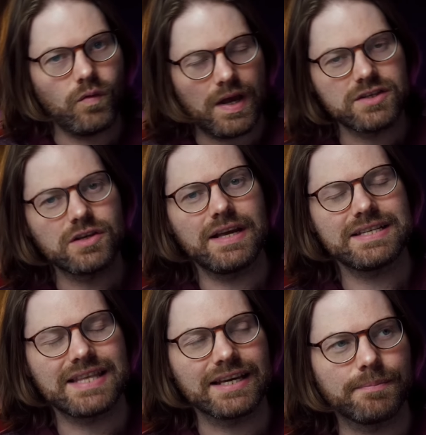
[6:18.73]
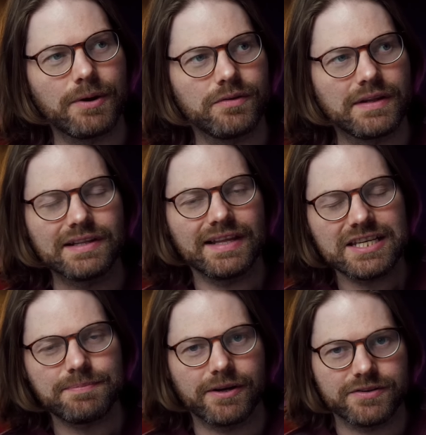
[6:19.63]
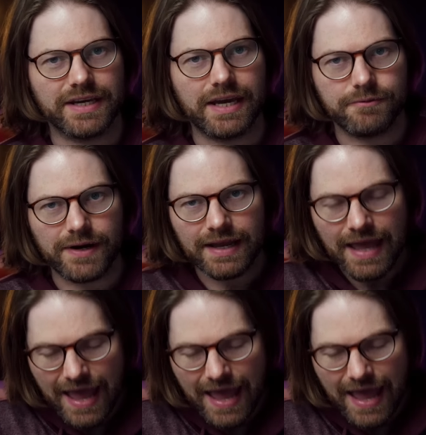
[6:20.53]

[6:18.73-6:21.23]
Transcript: And so let's think about the delay speakers again, right?